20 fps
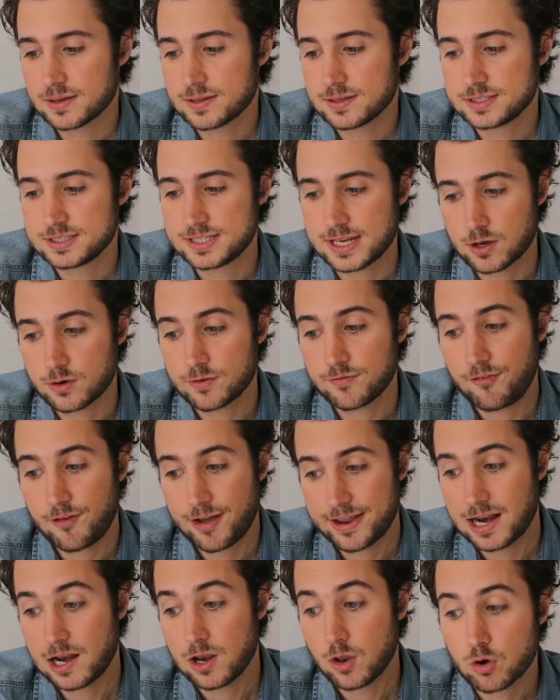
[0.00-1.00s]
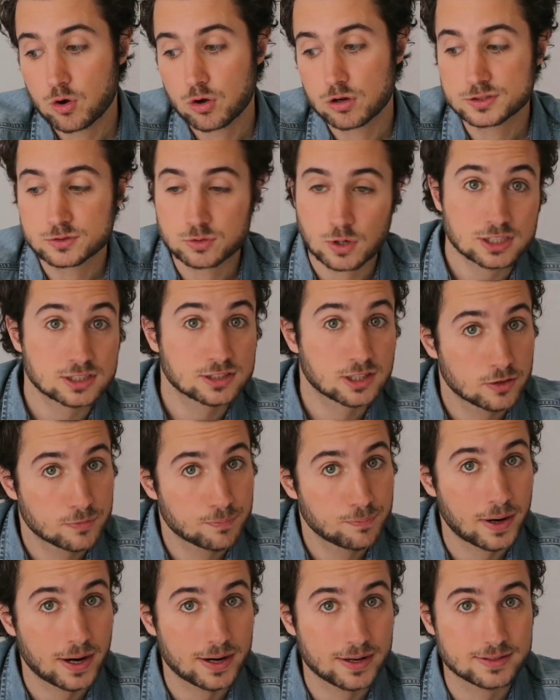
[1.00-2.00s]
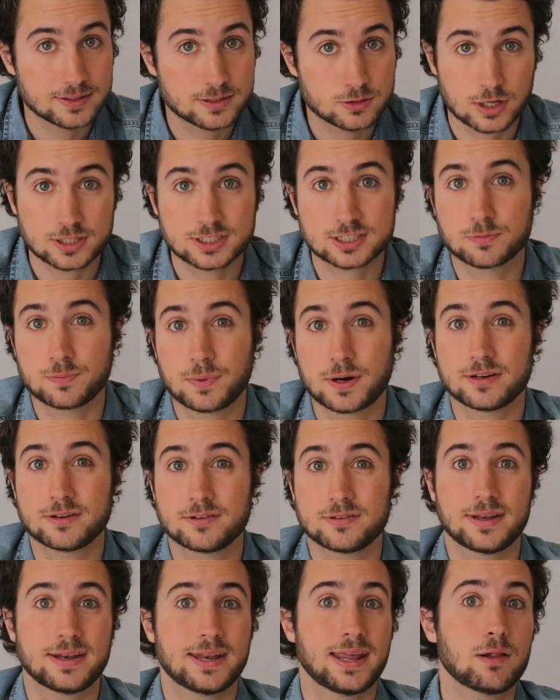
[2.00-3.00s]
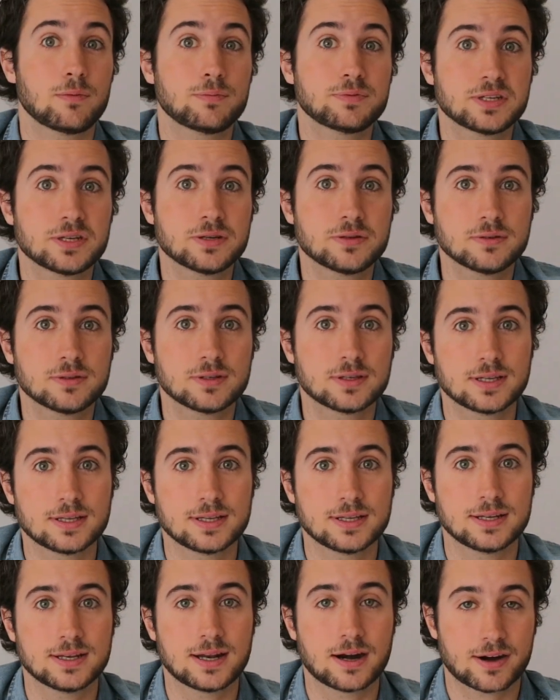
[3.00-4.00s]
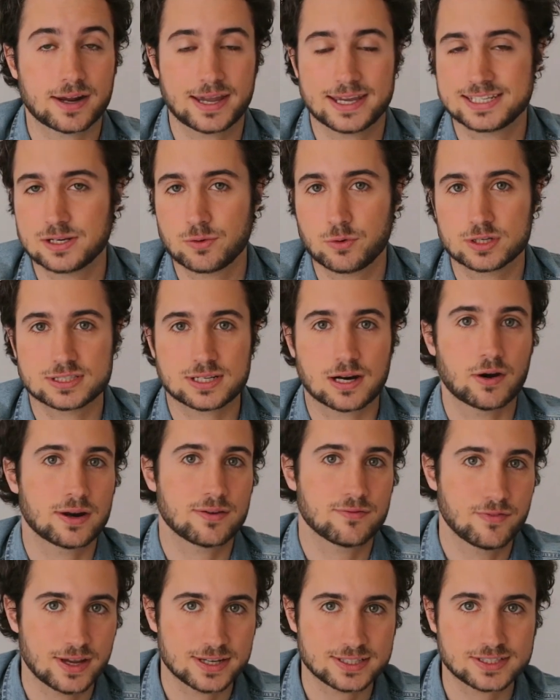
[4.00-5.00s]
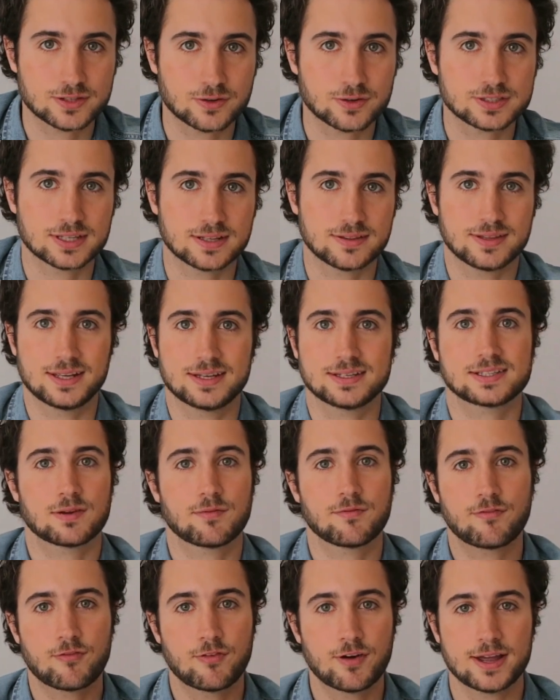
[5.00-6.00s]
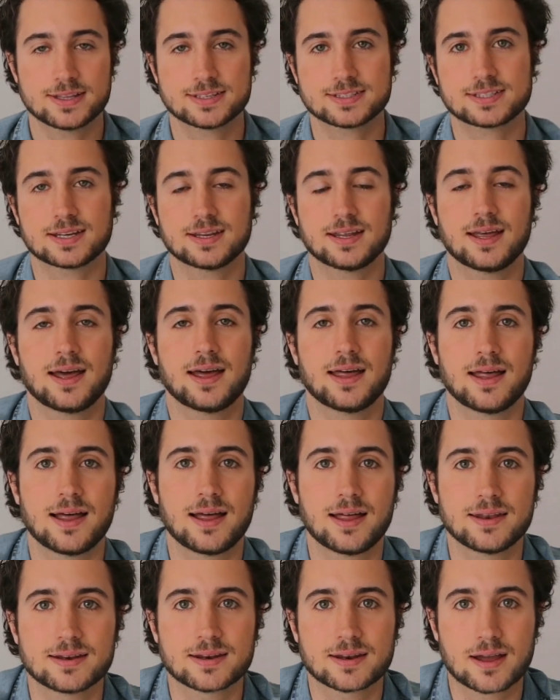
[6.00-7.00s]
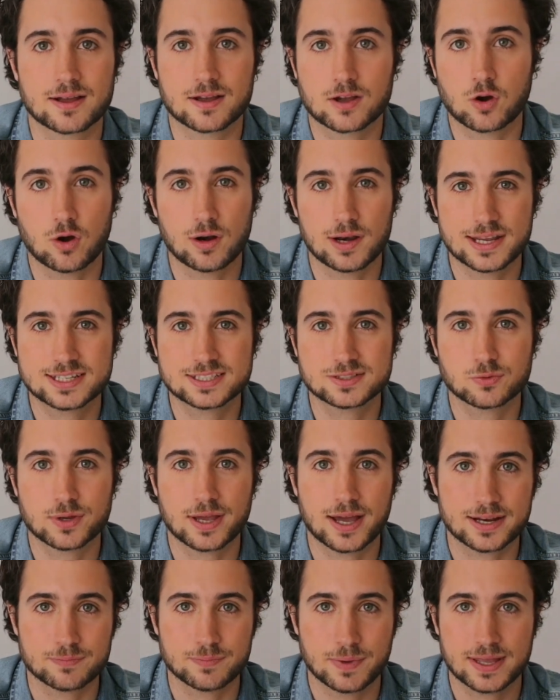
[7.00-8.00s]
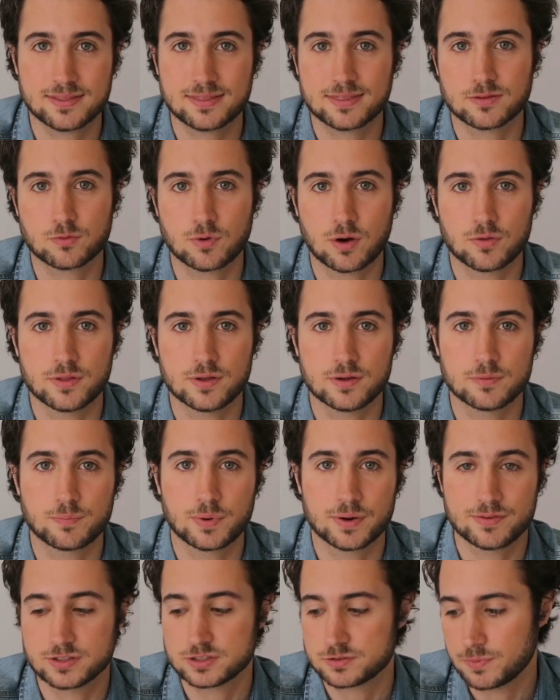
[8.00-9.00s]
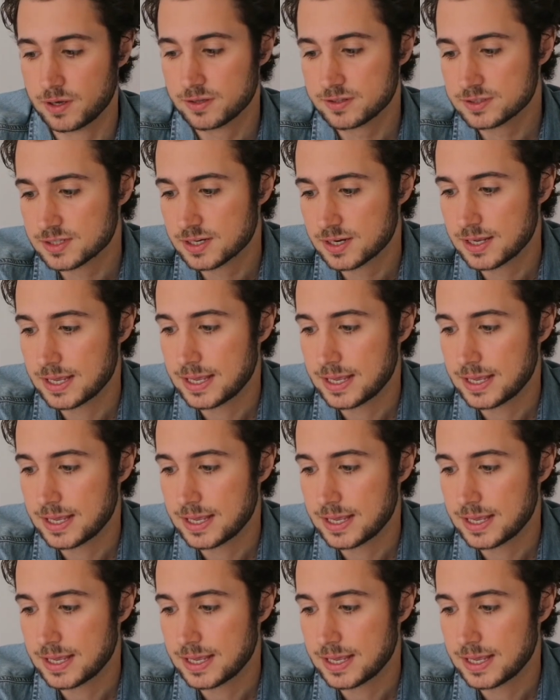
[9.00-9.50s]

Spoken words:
Second, find a local trusted partner that helps you. In our case, it was our investors and then some friends and colleagues we had made throughout the previous months.